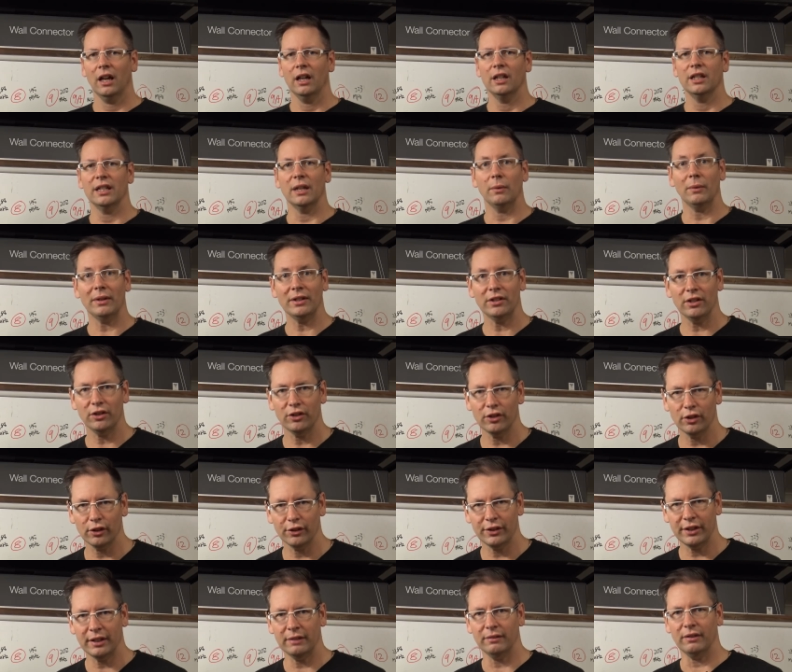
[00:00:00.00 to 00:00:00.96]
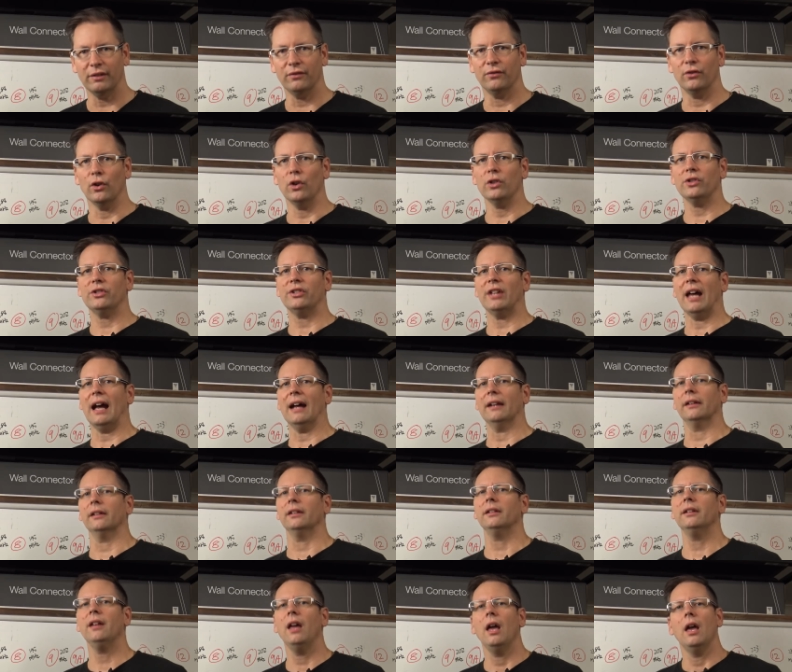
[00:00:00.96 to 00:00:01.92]
Now when digital T V first
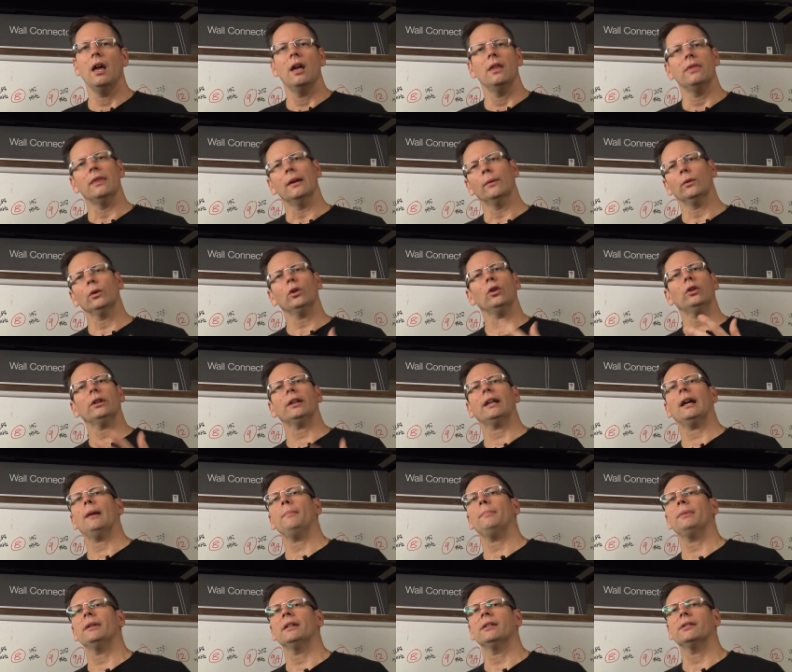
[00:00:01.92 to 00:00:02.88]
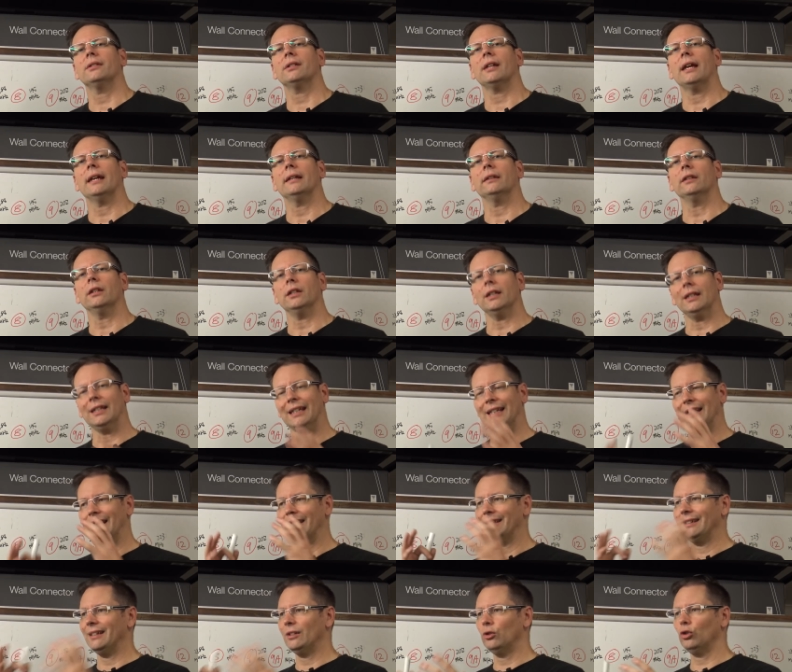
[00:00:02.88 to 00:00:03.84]
started, there were a lot of companies saying that you need
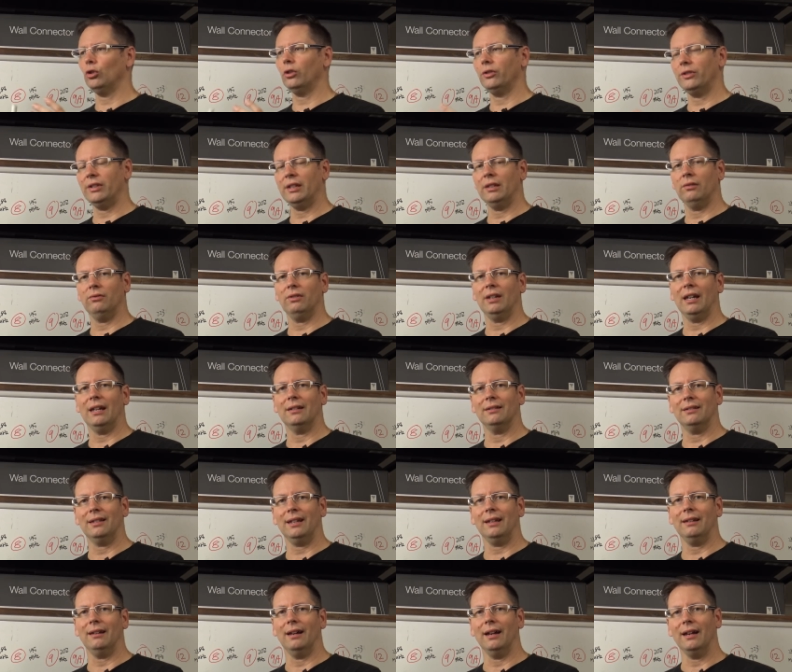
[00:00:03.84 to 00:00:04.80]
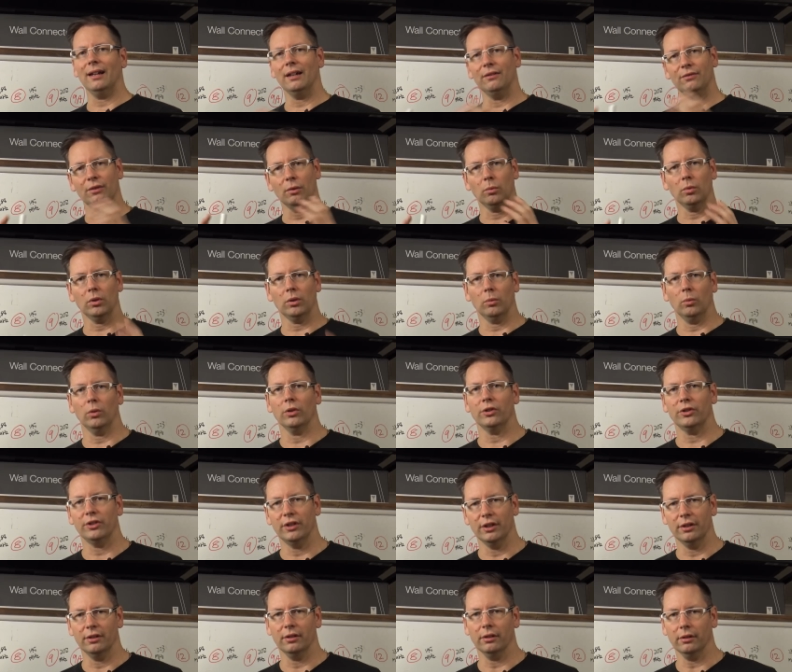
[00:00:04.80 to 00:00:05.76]
a digital T V antenna if you want to watch
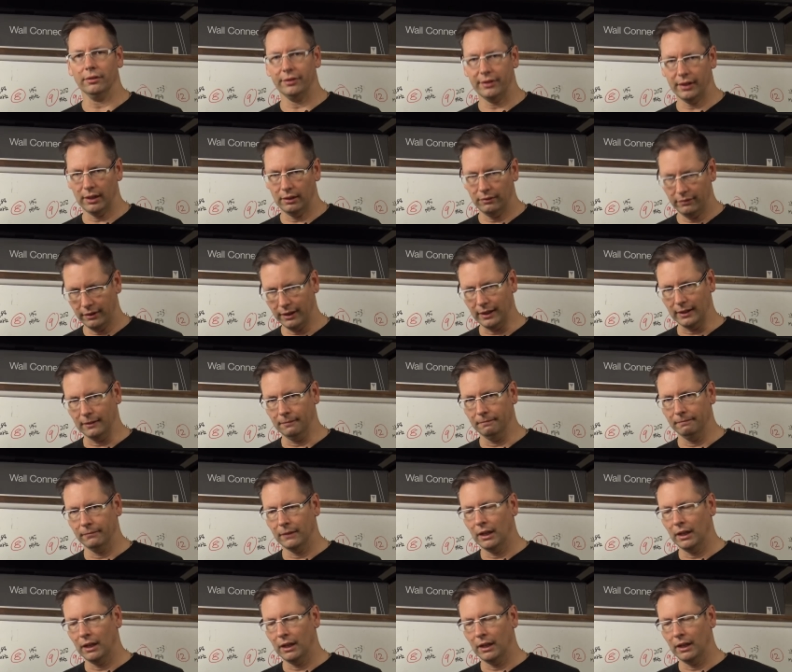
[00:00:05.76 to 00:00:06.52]
digital T V.